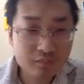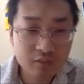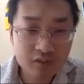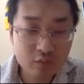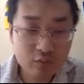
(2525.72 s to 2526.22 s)

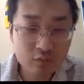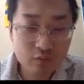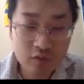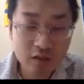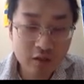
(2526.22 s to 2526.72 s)
But
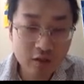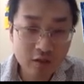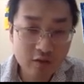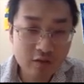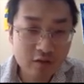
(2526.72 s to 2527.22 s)

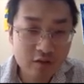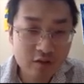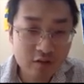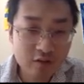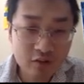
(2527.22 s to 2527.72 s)

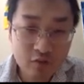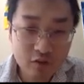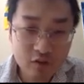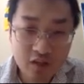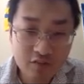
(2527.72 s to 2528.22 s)
so far we
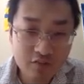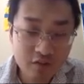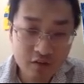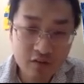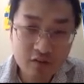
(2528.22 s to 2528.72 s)
don't have
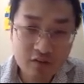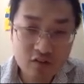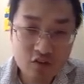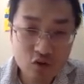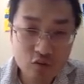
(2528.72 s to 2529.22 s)
the
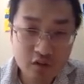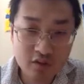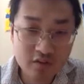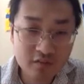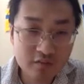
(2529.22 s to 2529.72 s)
strong
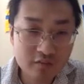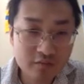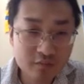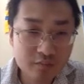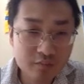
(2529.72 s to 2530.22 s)
rate
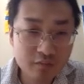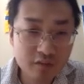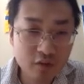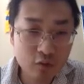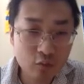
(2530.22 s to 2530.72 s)

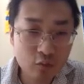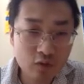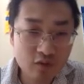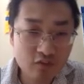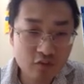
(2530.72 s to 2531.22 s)
below
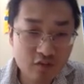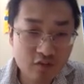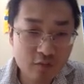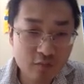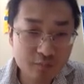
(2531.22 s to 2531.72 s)

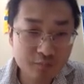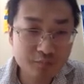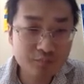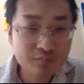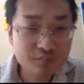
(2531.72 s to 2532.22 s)
1/4,
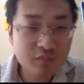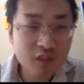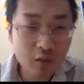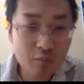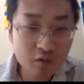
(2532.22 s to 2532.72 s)

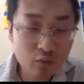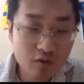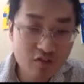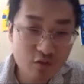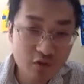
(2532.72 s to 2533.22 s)
or below
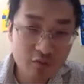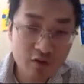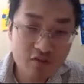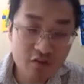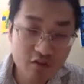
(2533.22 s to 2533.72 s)

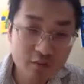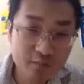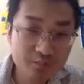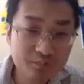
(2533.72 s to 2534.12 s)
1/3.